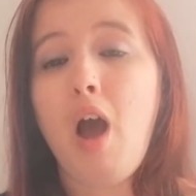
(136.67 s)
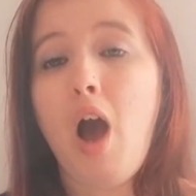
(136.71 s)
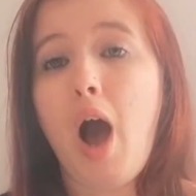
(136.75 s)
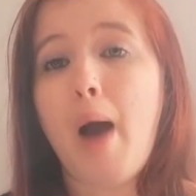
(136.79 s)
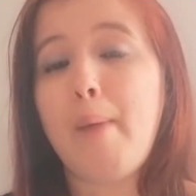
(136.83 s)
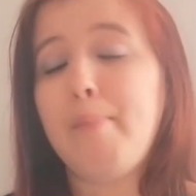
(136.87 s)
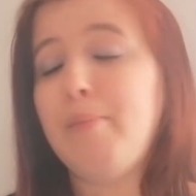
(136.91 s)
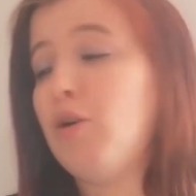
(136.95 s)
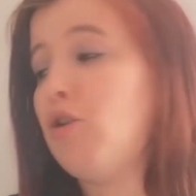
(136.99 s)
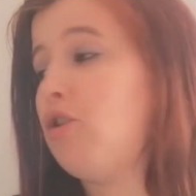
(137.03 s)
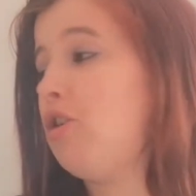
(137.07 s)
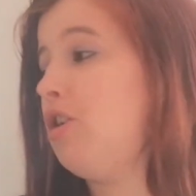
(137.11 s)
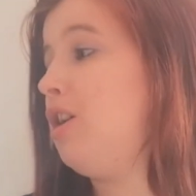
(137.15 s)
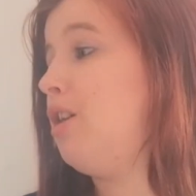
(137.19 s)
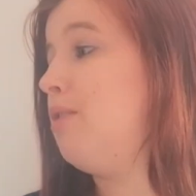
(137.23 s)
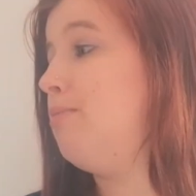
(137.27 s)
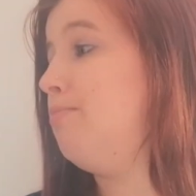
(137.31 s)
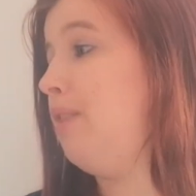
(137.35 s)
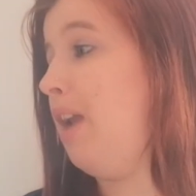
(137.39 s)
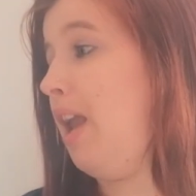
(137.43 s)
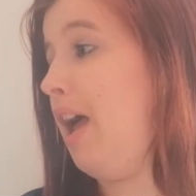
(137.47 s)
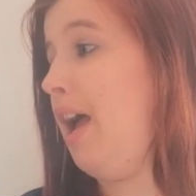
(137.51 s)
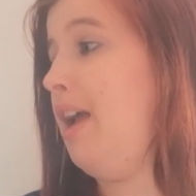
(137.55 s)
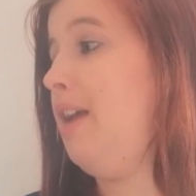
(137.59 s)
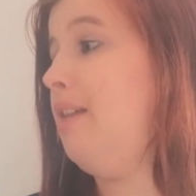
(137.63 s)
I'm not going to
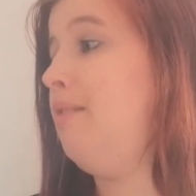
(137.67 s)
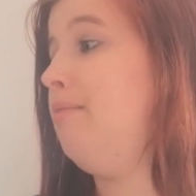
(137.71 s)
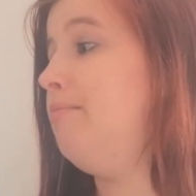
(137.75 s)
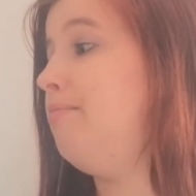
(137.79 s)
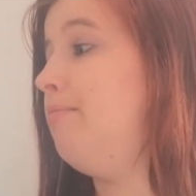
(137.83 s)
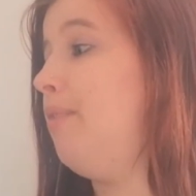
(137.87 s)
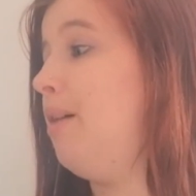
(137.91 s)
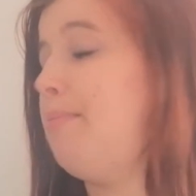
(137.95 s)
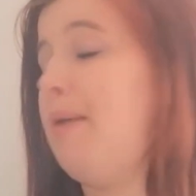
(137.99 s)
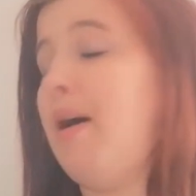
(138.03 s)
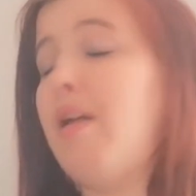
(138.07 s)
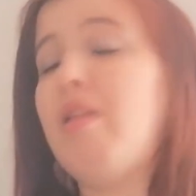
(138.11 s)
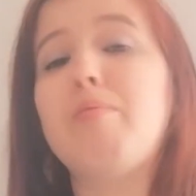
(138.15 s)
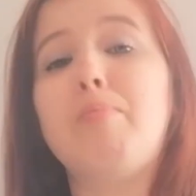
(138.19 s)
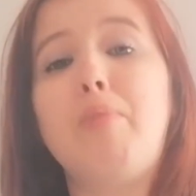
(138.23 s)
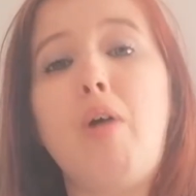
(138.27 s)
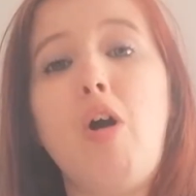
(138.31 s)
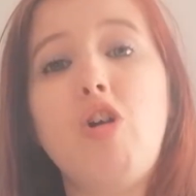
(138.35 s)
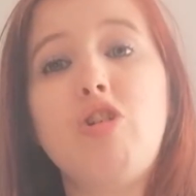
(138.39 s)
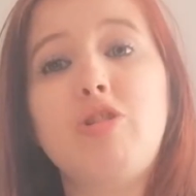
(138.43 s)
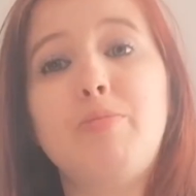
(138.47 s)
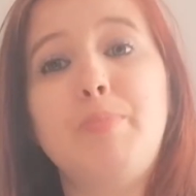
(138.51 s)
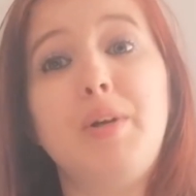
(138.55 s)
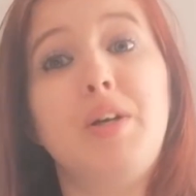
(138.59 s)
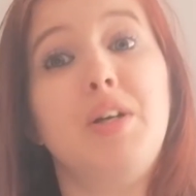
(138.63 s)
complain about the
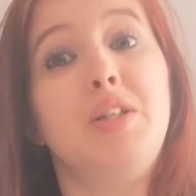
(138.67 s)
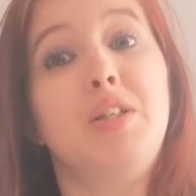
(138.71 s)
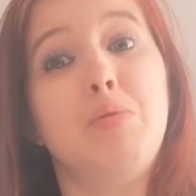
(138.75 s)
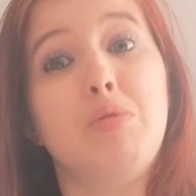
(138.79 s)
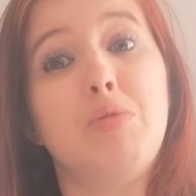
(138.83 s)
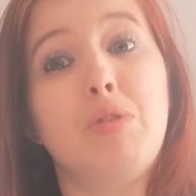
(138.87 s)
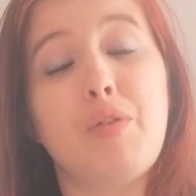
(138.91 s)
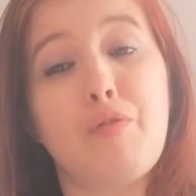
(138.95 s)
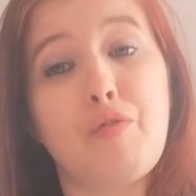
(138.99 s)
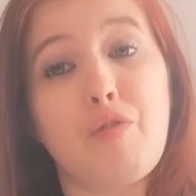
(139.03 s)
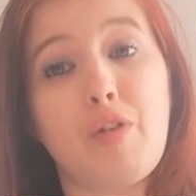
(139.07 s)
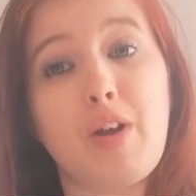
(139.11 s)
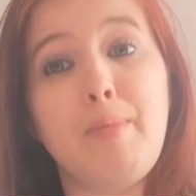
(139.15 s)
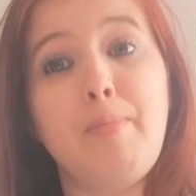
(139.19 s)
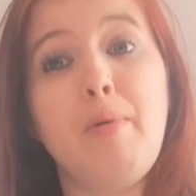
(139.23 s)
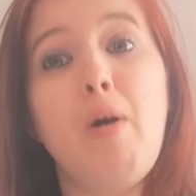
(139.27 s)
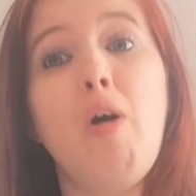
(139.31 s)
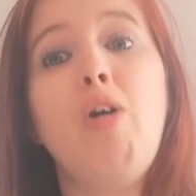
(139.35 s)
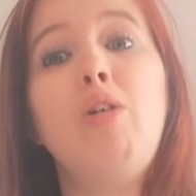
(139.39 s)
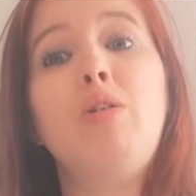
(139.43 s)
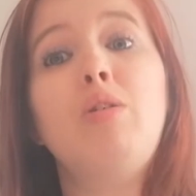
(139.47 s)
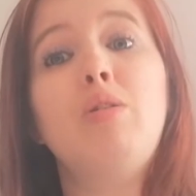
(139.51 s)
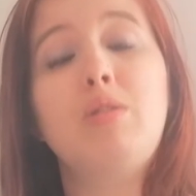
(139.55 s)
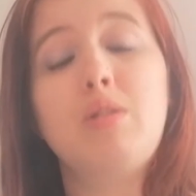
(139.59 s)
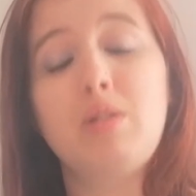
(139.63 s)
box because it was a free
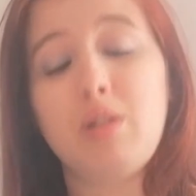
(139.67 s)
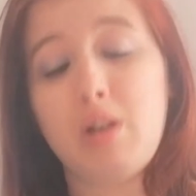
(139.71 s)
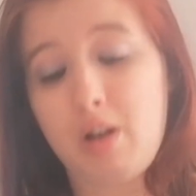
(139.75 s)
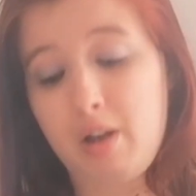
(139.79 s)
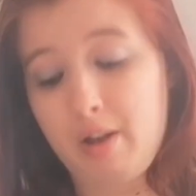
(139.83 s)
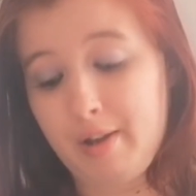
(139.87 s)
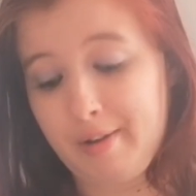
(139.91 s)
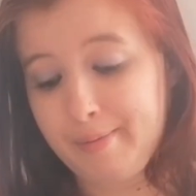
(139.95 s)
box.